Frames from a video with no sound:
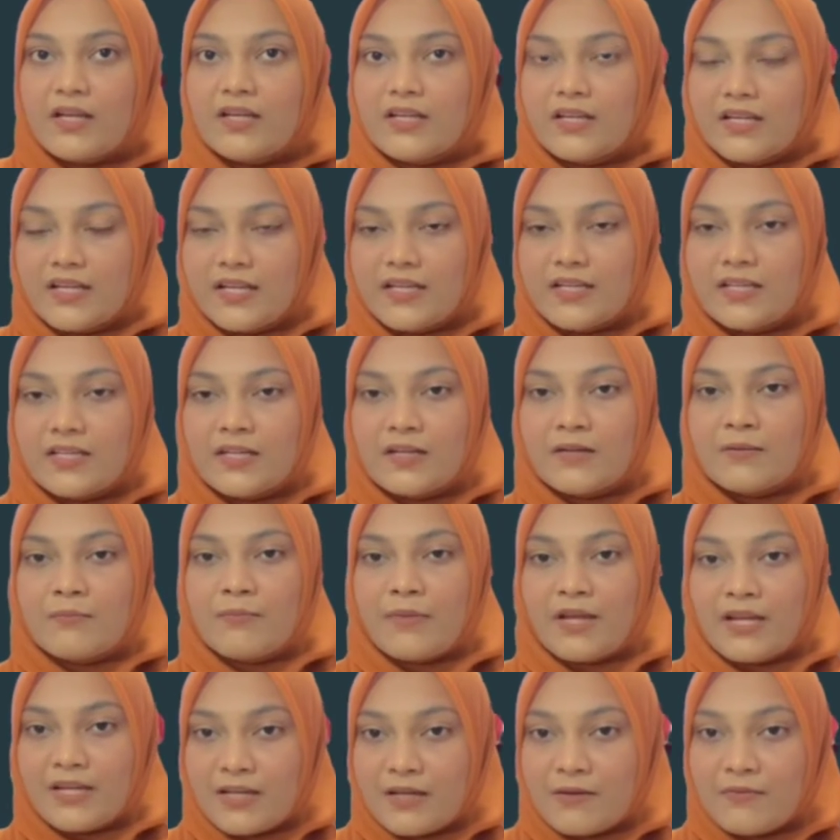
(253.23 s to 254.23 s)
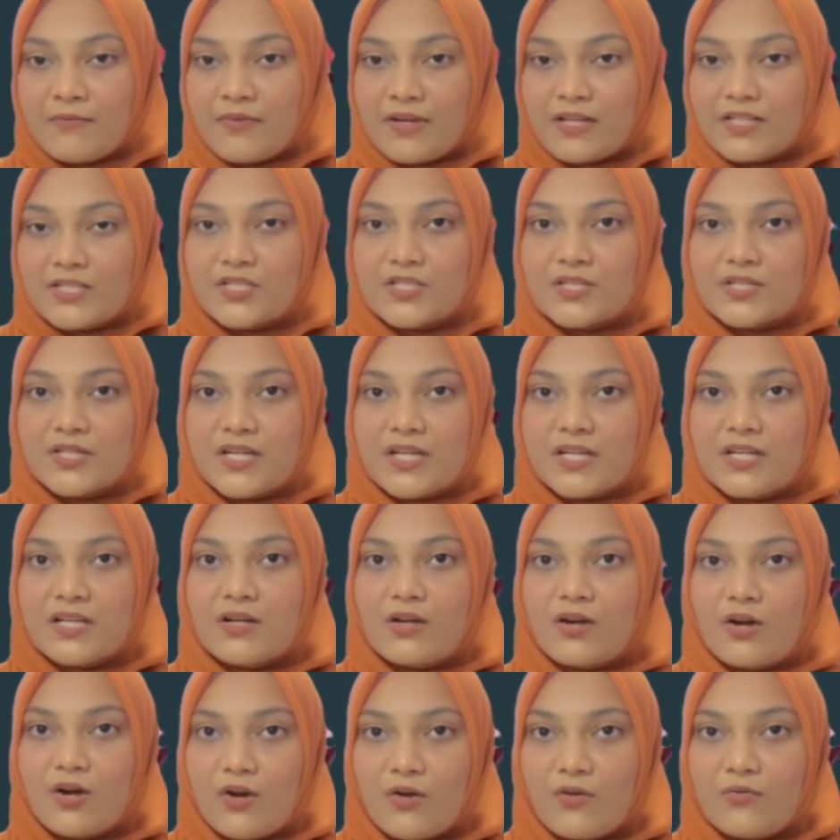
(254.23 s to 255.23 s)
in the manufacturing
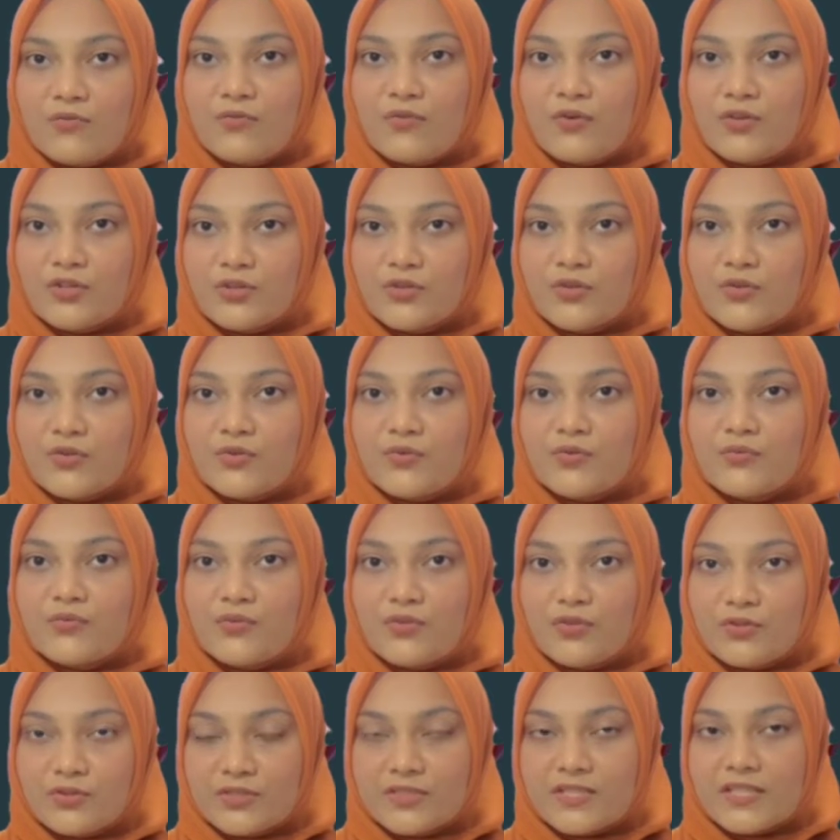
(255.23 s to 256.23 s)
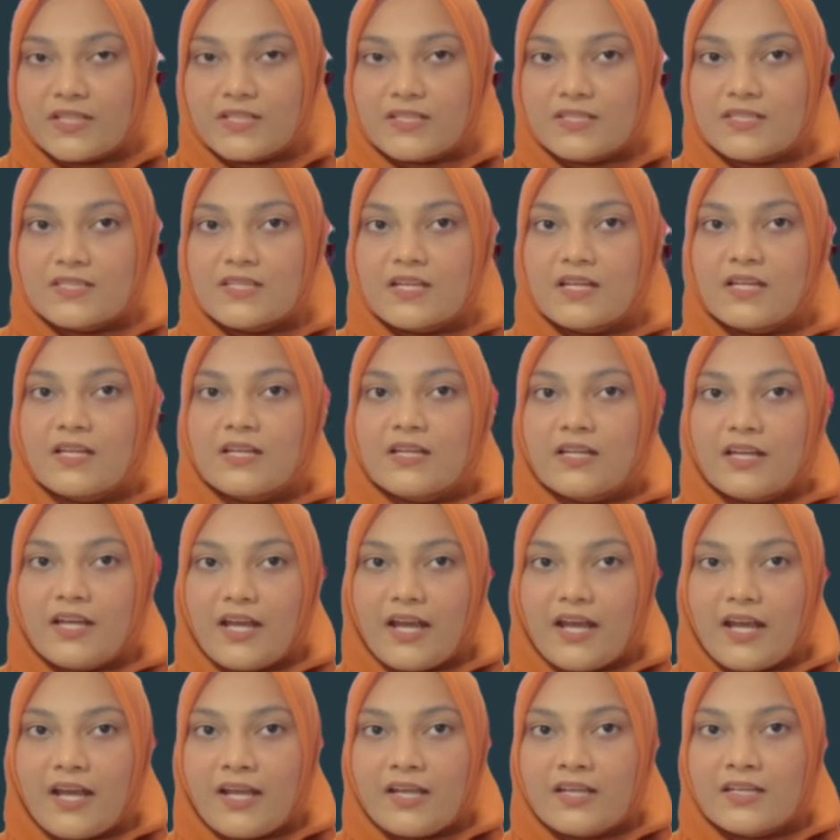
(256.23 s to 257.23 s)
of photovoltaics,
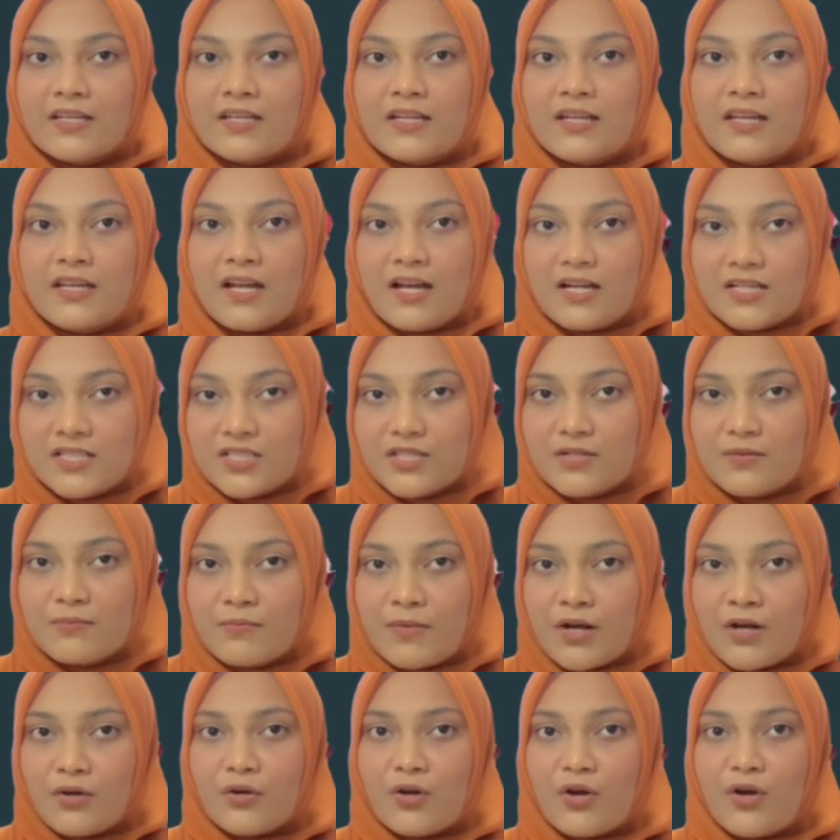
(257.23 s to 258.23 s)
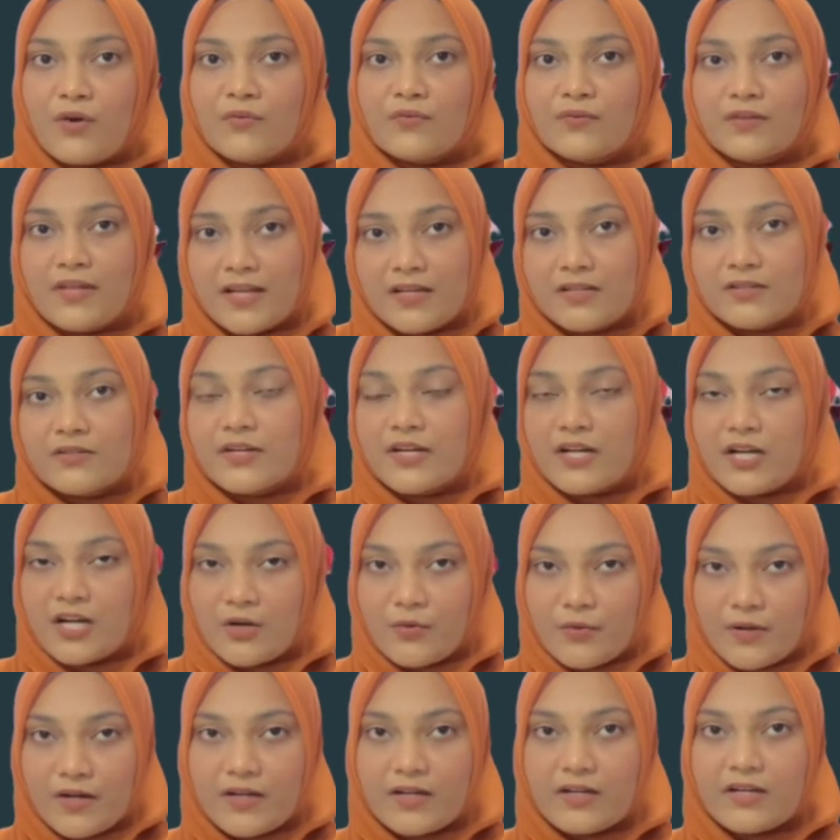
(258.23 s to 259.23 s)
and the large amount of land
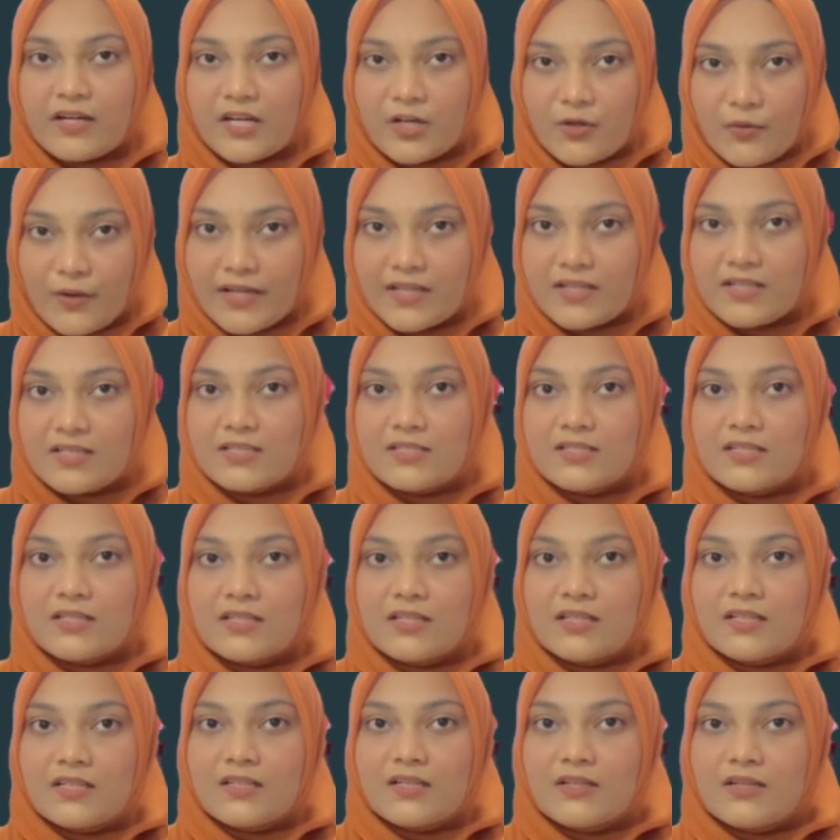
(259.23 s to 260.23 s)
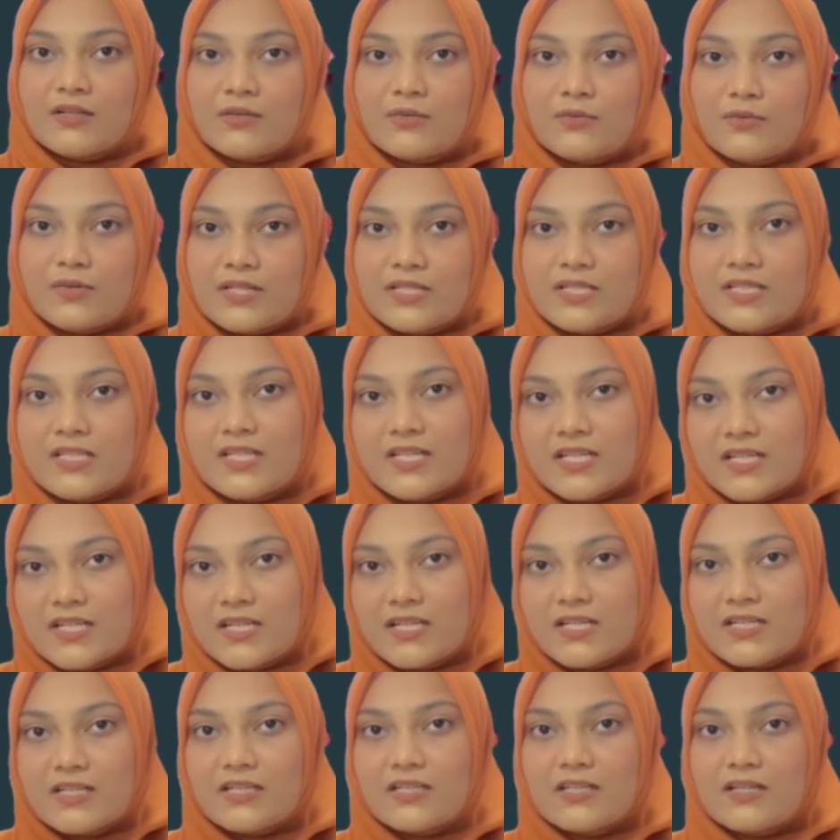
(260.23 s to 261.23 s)
required, which
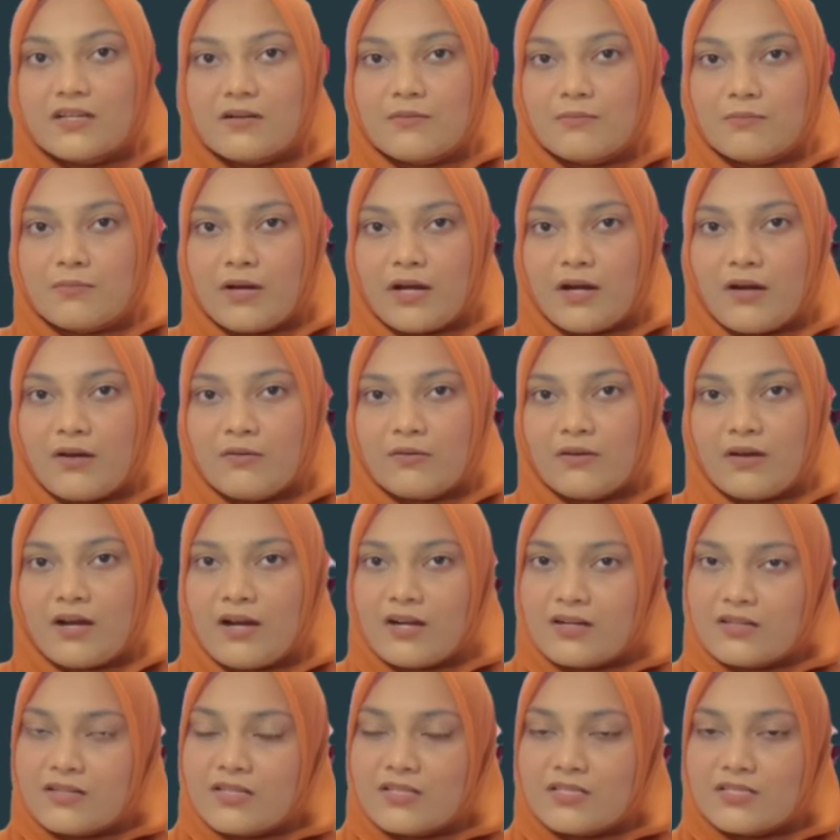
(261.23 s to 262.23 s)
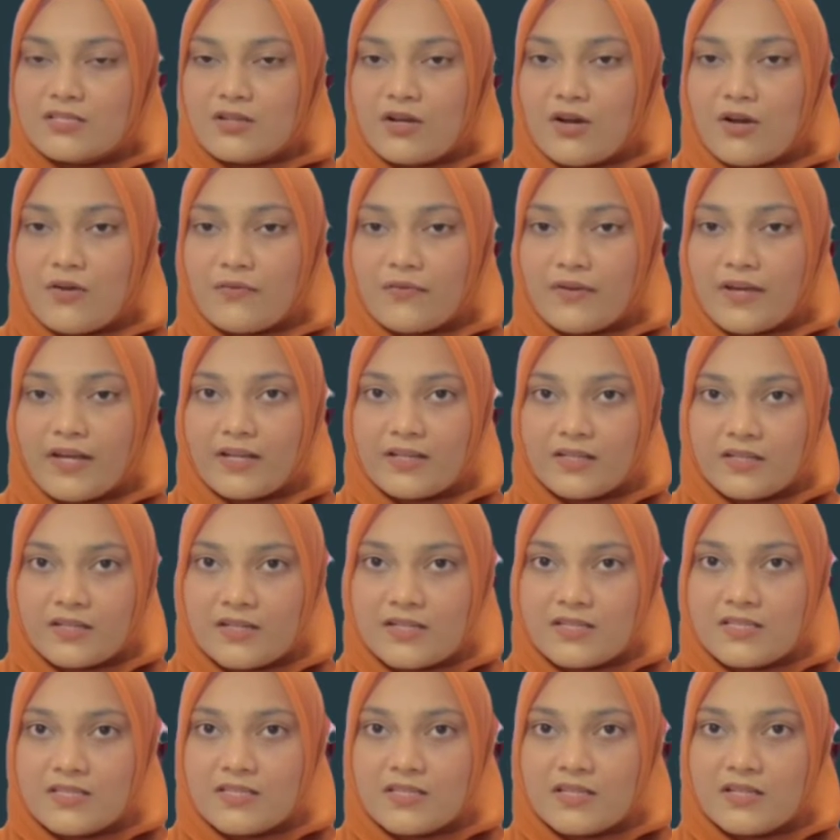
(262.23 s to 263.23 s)
needed about hundreds of
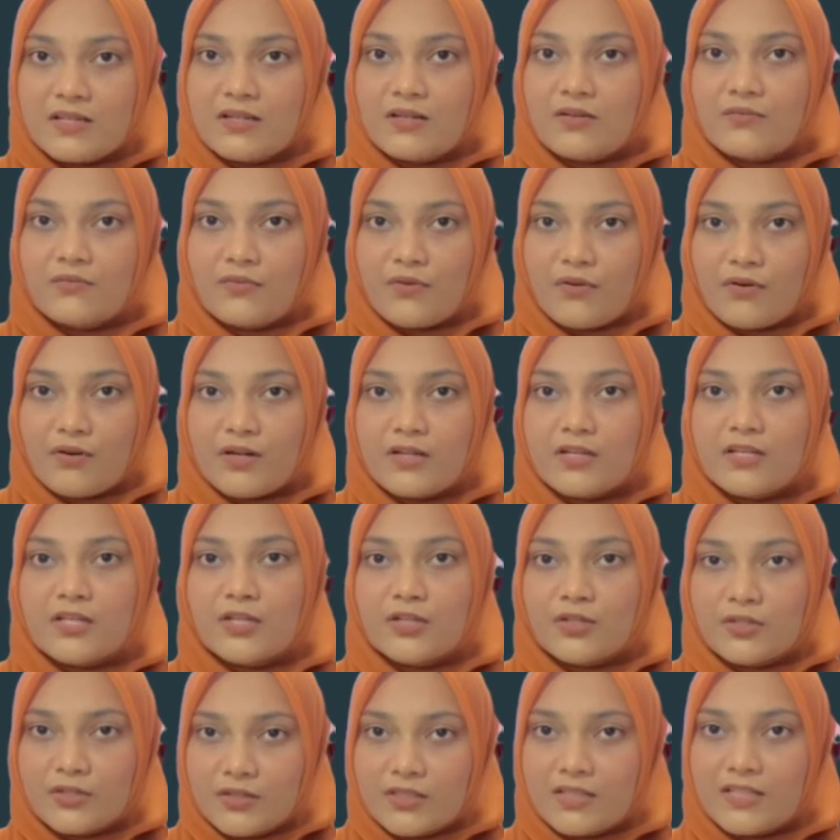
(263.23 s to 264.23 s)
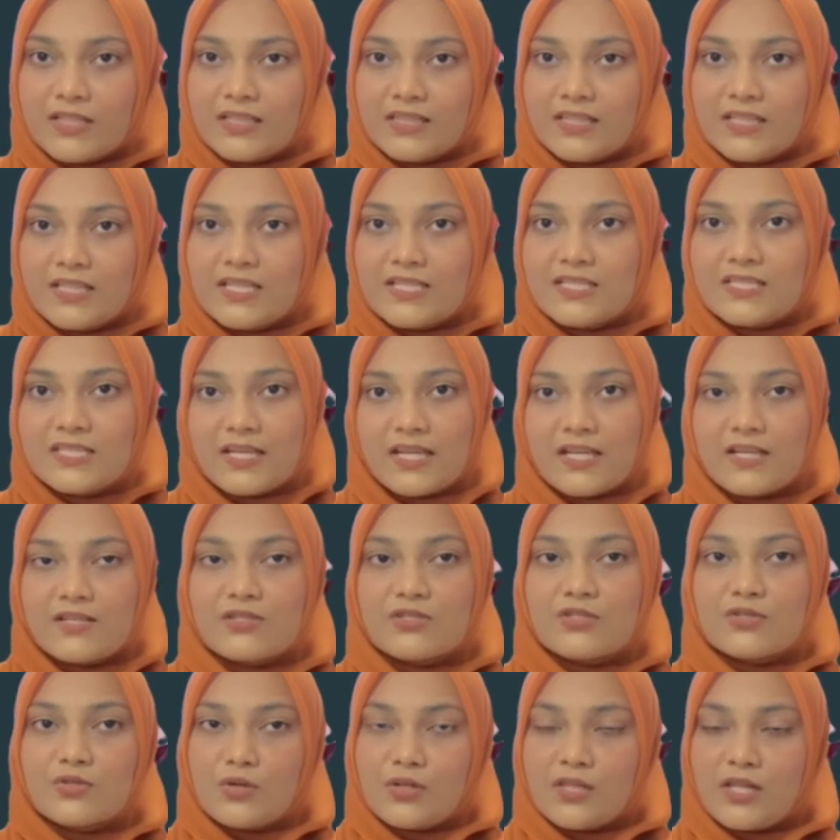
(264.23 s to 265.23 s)
acres for a utility-scale
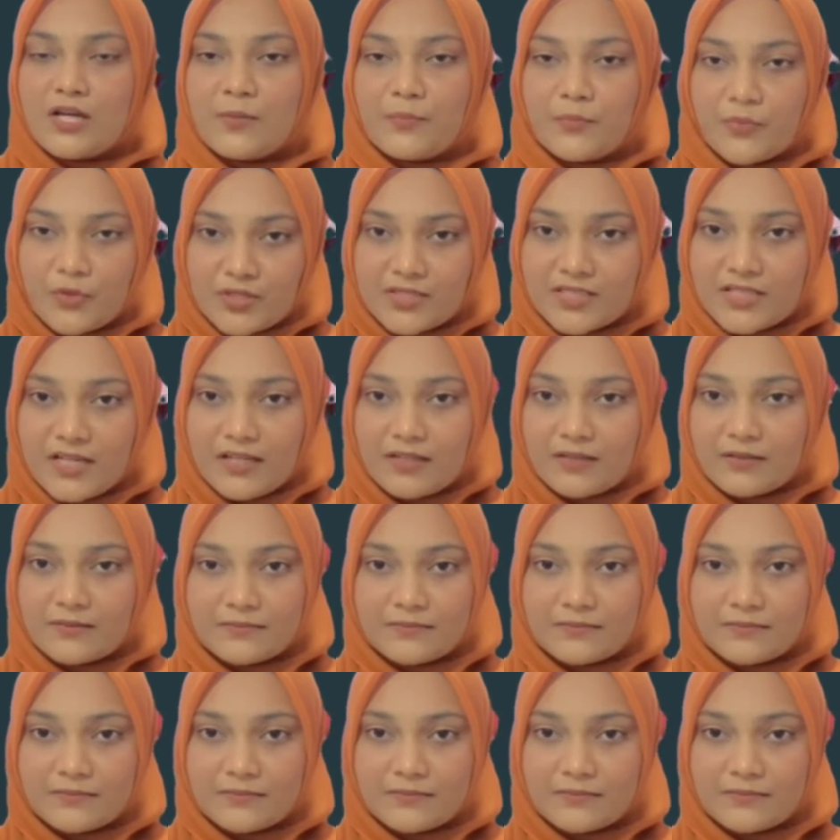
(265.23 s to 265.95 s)
solar project.